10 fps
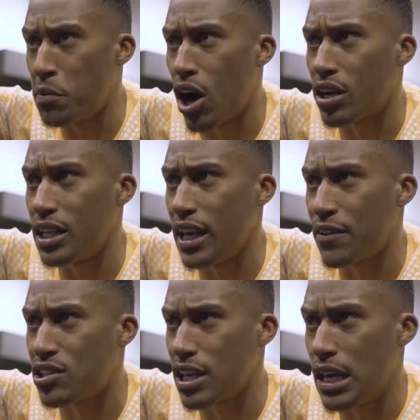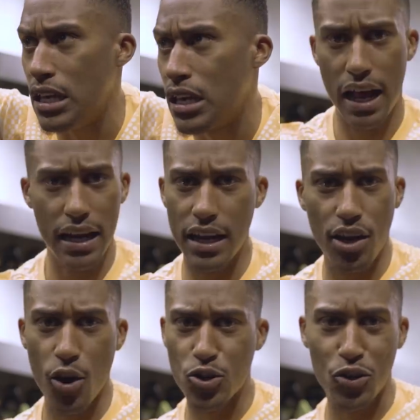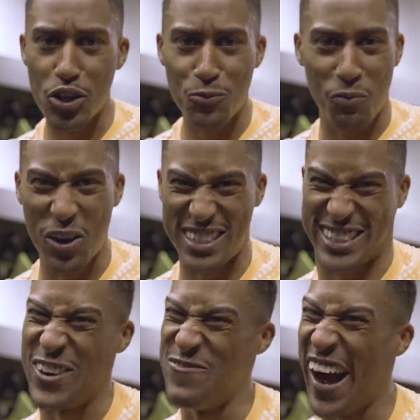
mark in the FC, and then it goes on the sponsor.